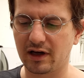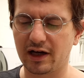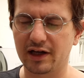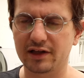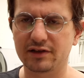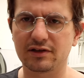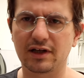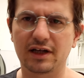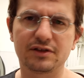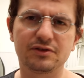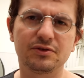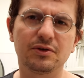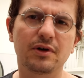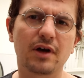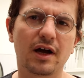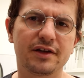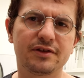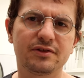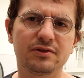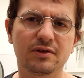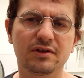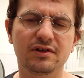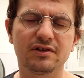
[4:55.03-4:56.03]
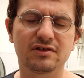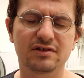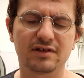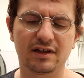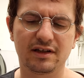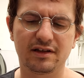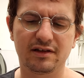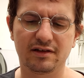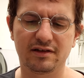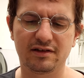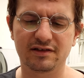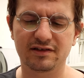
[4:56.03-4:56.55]
I took this
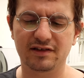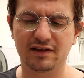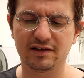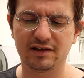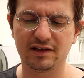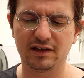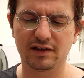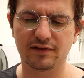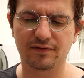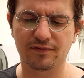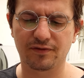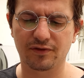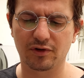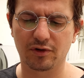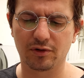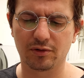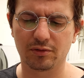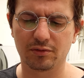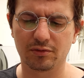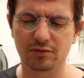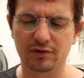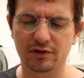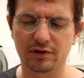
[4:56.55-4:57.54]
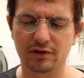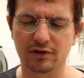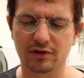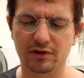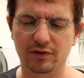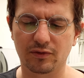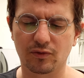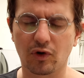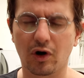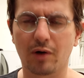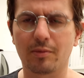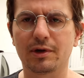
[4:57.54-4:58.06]
idea from
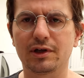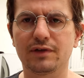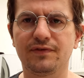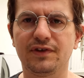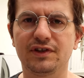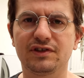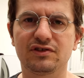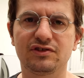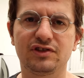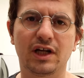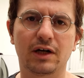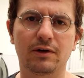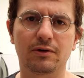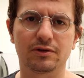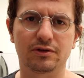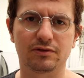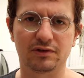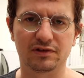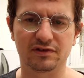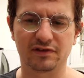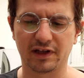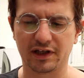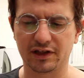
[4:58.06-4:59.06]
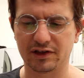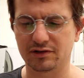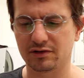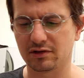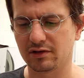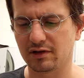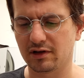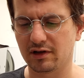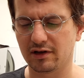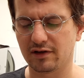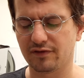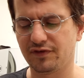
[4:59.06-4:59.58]
the Robert Fitzgerald
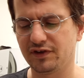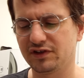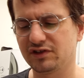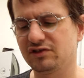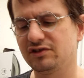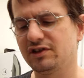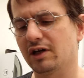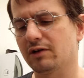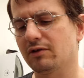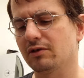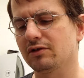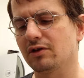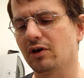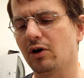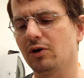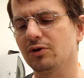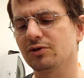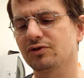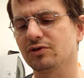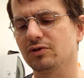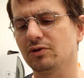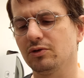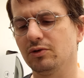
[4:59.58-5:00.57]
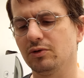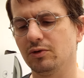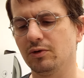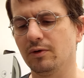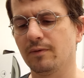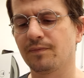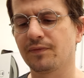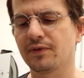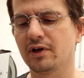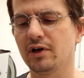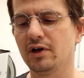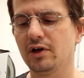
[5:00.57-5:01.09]
translation. Fitzgerald
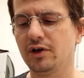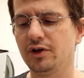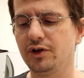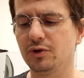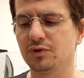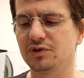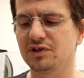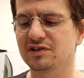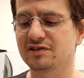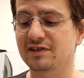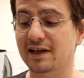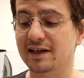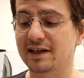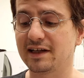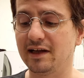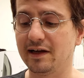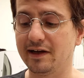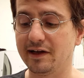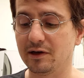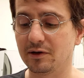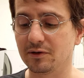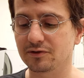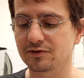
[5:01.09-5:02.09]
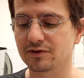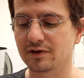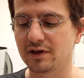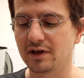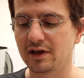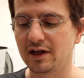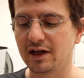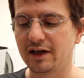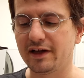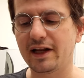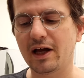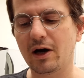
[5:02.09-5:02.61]
also uses Achilleus.
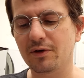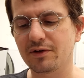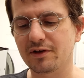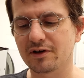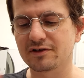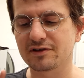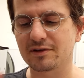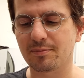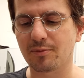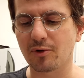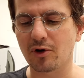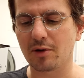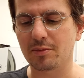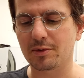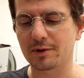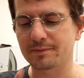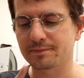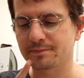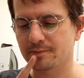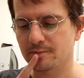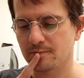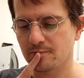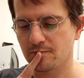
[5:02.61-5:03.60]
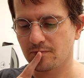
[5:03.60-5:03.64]
Now there's a problem.